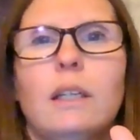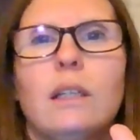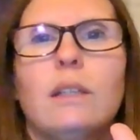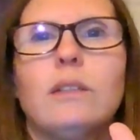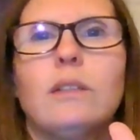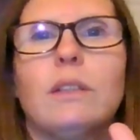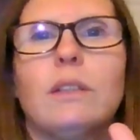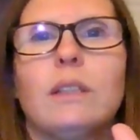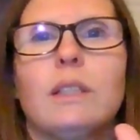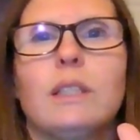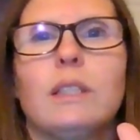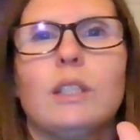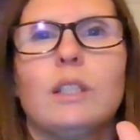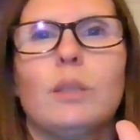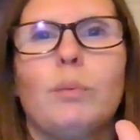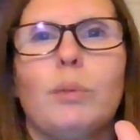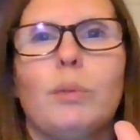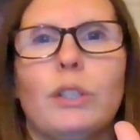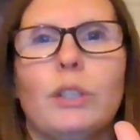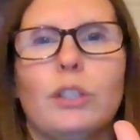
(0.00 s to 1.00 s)
So this is the
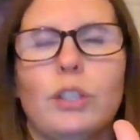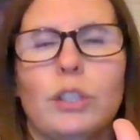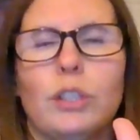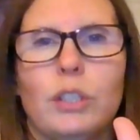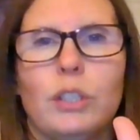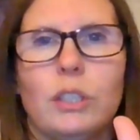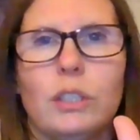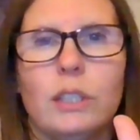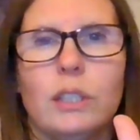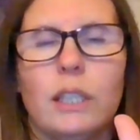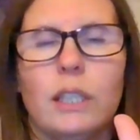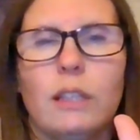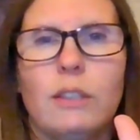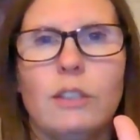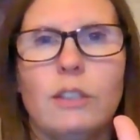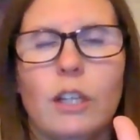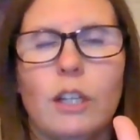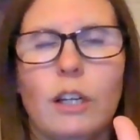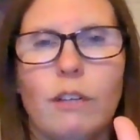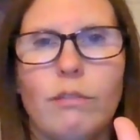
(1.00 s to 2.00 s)
point just underneath the
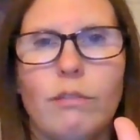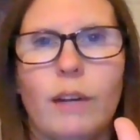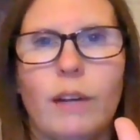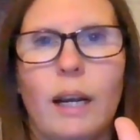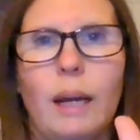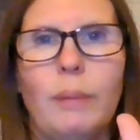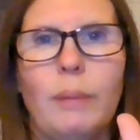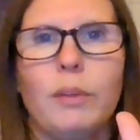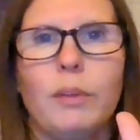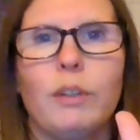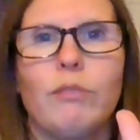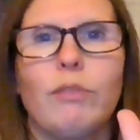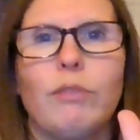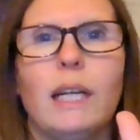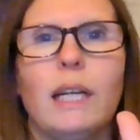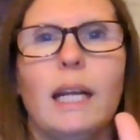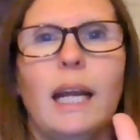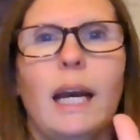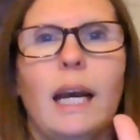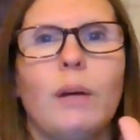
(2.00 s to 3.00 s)
diaphragm. It
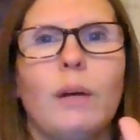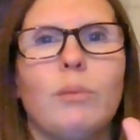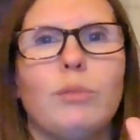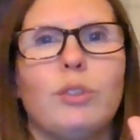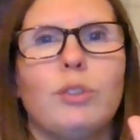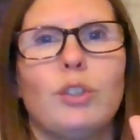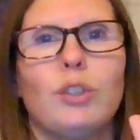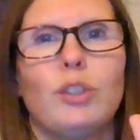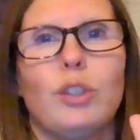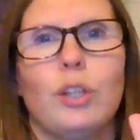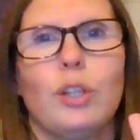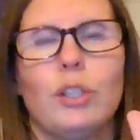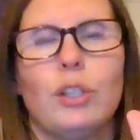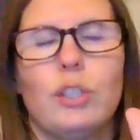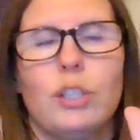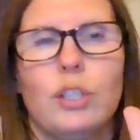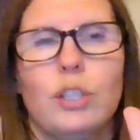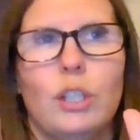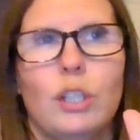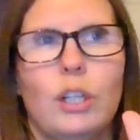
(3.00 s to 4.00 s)
really helps to
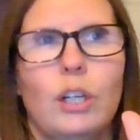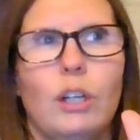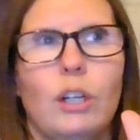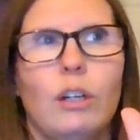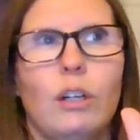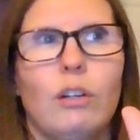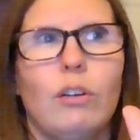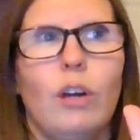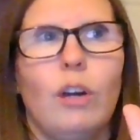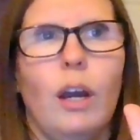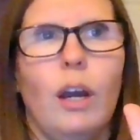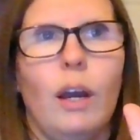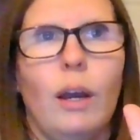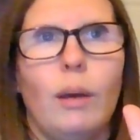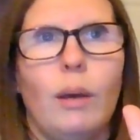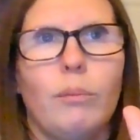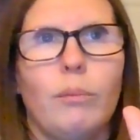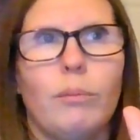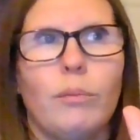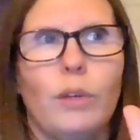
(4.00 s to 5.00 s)
just
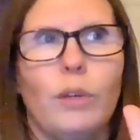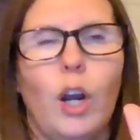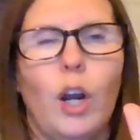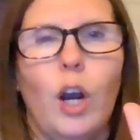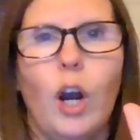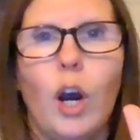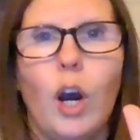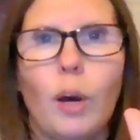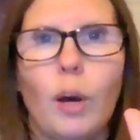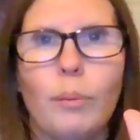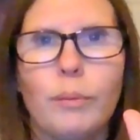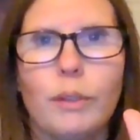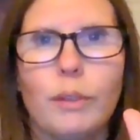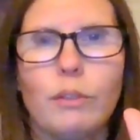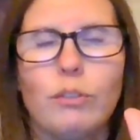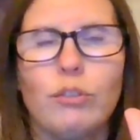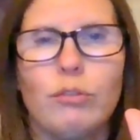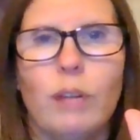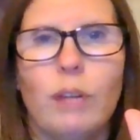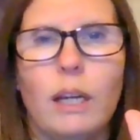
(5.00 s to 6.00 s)
calm those
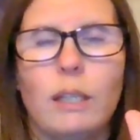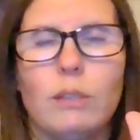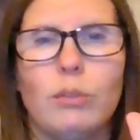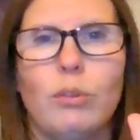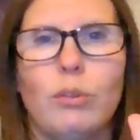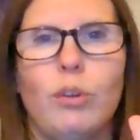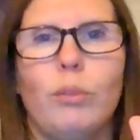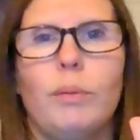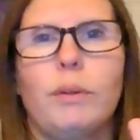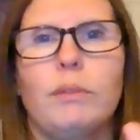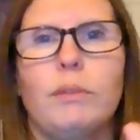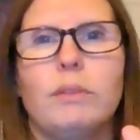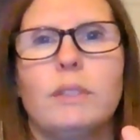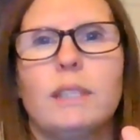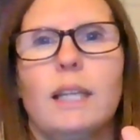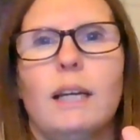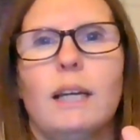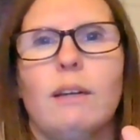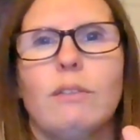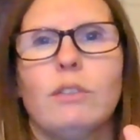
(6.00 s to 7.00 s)
stress hormones
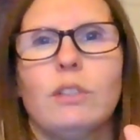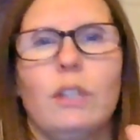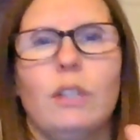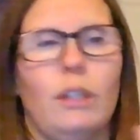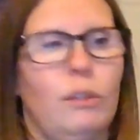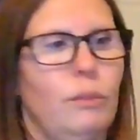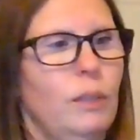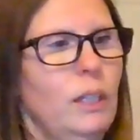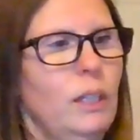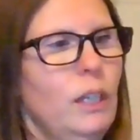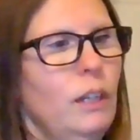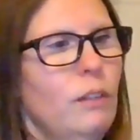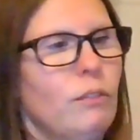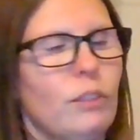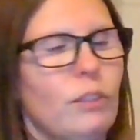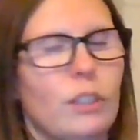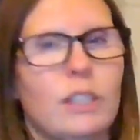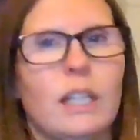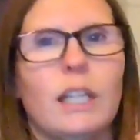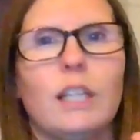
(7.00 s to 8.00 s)
down. So if you
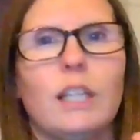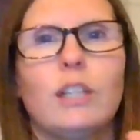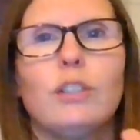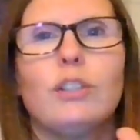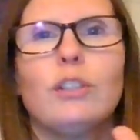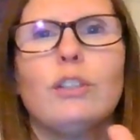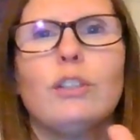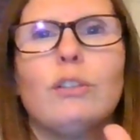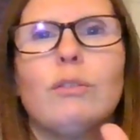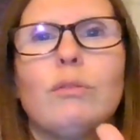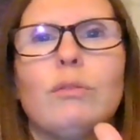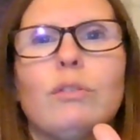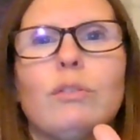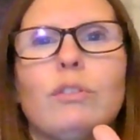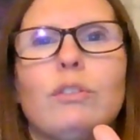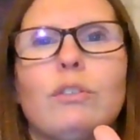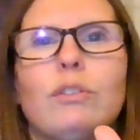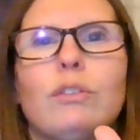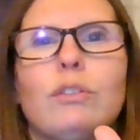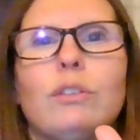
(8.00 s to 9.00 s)
take your
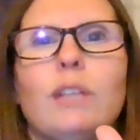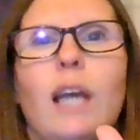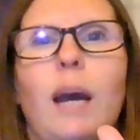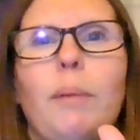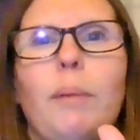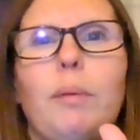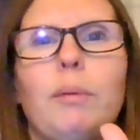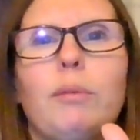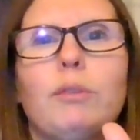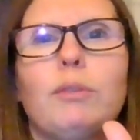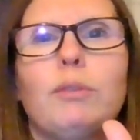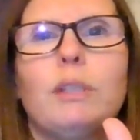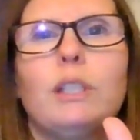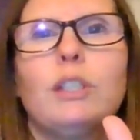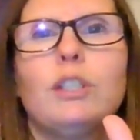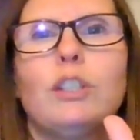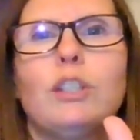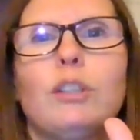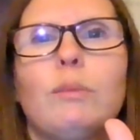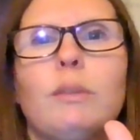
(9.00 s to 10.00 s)
gap in between your
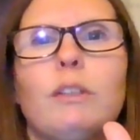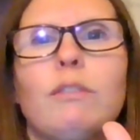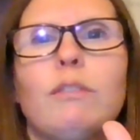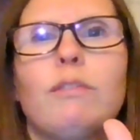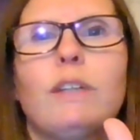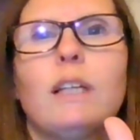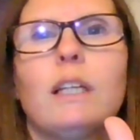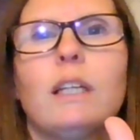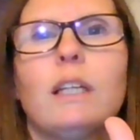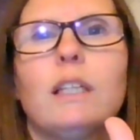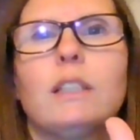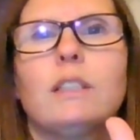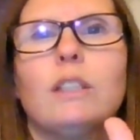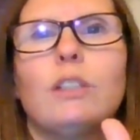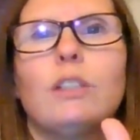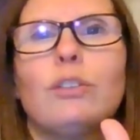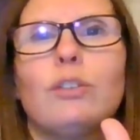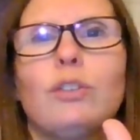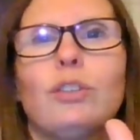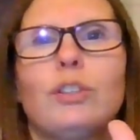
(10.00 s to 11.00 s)
2 middle fingers
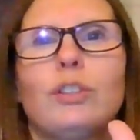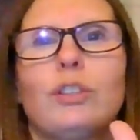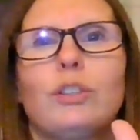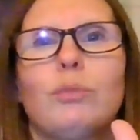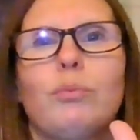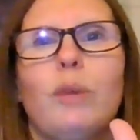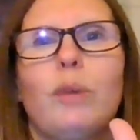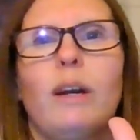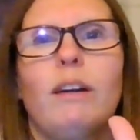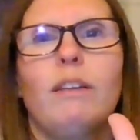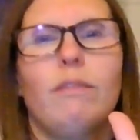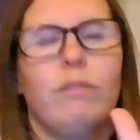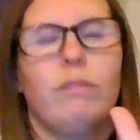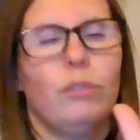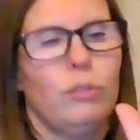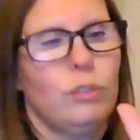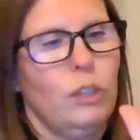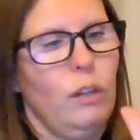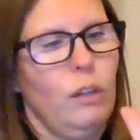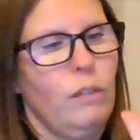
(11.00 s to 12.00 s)
and just where it
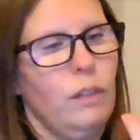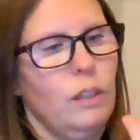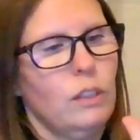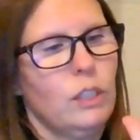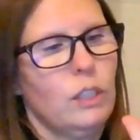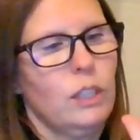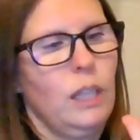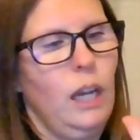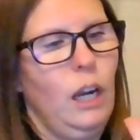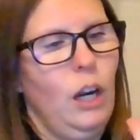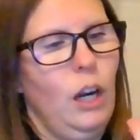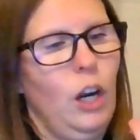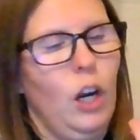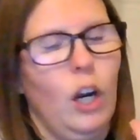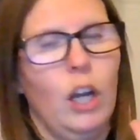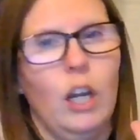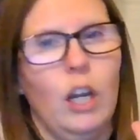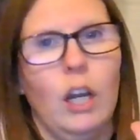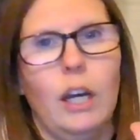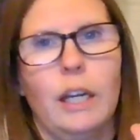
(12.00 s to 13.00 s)
falls off onto that
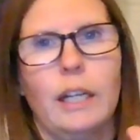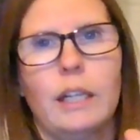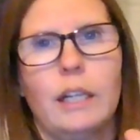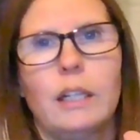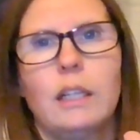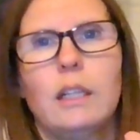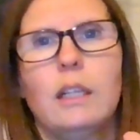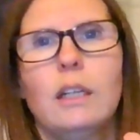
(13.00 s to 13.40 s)
heart line,